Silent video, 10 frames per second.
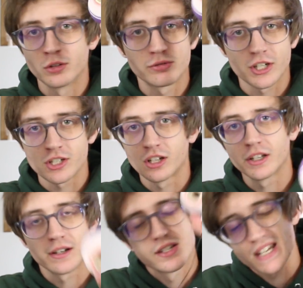Friction
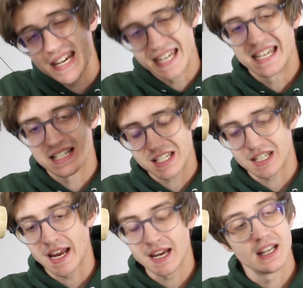clear is insane.